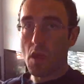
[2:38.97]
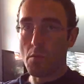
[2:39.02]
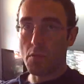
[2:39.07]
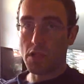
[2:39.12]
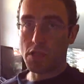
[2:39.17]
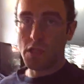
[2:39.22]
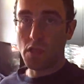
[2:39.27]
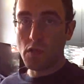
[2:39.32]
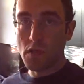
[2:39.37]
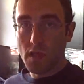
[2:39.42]

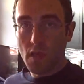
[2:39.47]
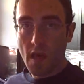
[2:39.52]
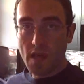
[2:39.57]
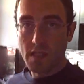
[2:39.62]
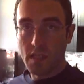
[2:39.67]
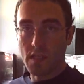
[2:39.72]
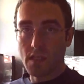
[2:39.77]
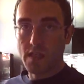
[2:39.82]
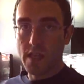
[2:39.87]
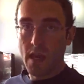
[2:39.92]
But 2
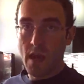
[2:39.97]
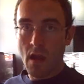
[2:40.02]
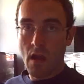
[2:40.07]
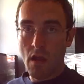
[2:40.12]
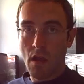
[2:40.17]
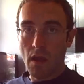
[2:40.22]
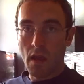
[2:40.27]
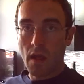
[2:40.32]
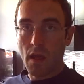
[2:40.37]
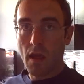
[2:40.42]
slices
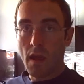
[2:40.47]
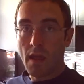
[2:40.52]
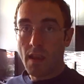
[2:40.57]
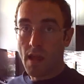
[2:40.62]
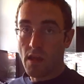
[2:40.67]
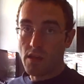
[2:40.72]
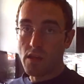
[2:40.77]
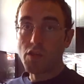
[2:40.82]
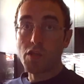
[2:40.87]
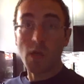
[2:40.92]
there.
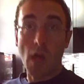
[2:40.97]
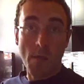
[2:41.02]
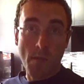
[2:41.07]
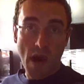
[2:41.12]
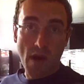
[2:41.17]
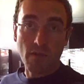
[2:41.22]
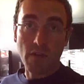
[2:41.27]
Now usually I'm